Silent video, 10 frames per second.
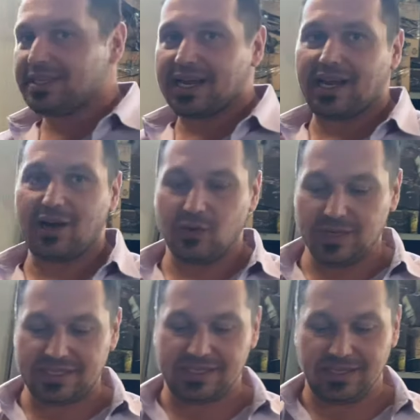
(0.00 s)
that I
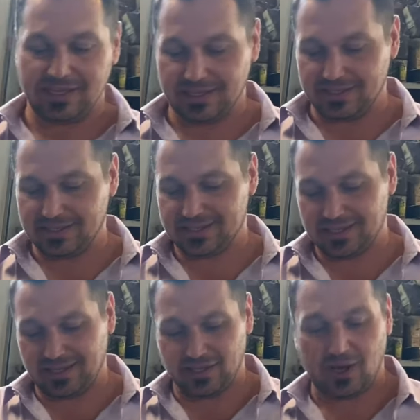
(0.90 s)
always
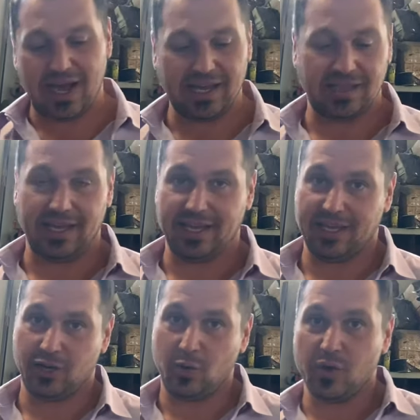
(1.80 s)
highlight,
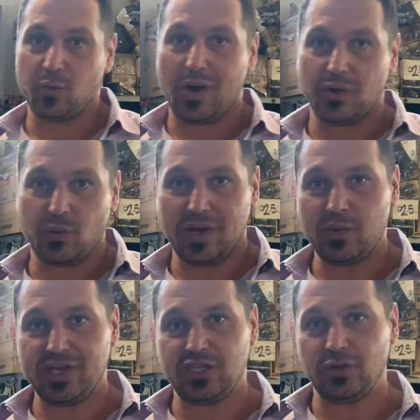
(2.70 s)
with the way
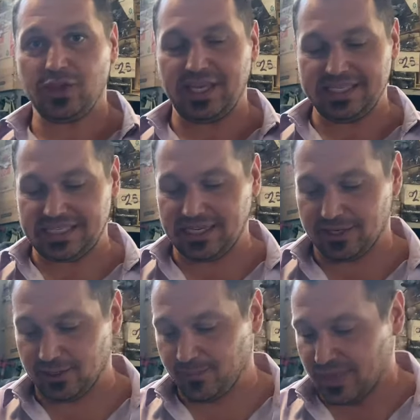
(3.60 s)
we do things
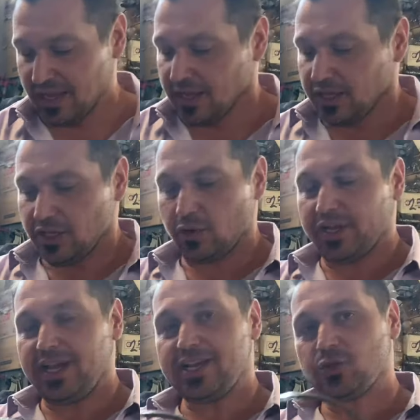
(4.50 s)
here,
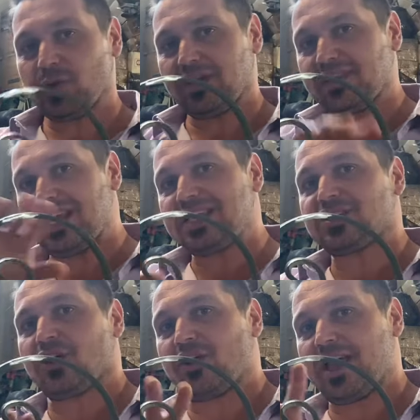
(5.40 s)
each one of these
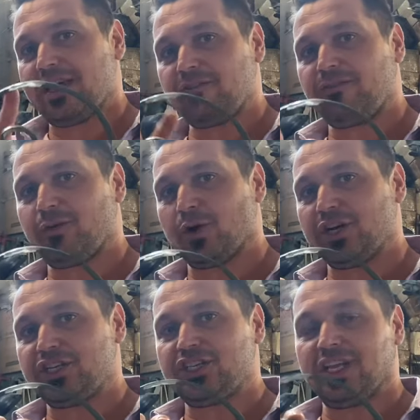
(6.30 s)
are hand
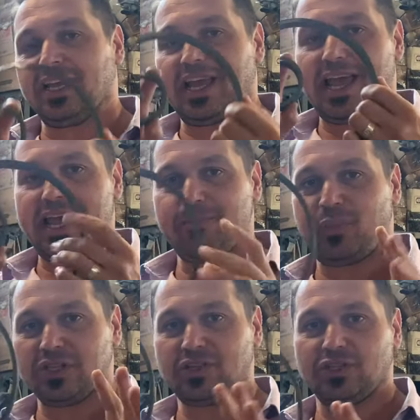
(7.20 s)
forged and
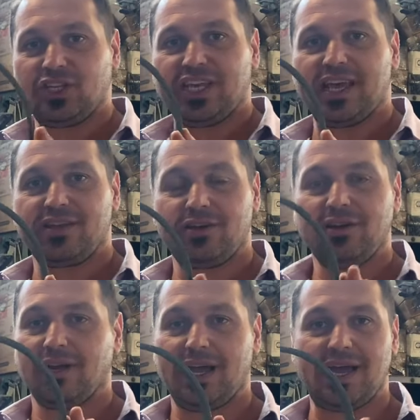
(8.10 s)
puzzled together
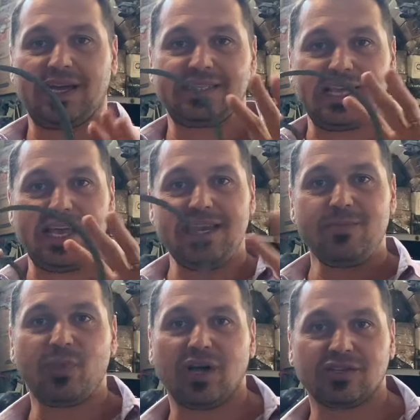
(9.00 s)
as any
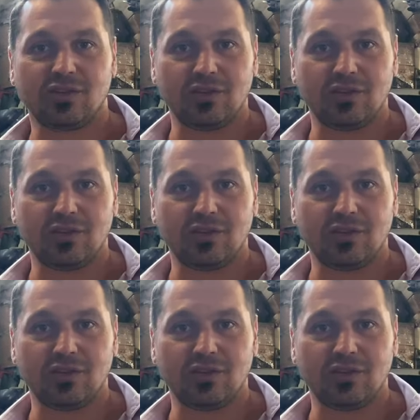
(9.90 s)
puzzle